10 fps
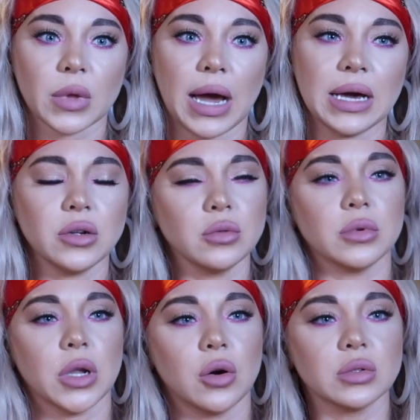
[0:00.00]
I
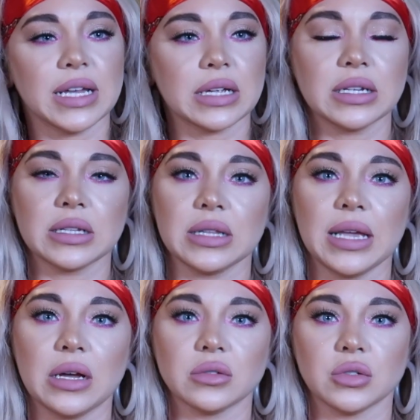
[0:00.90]
don't know technically
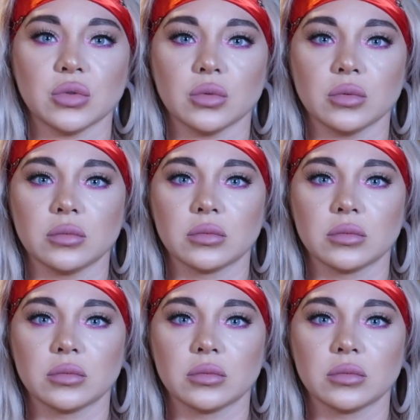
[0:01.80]
how to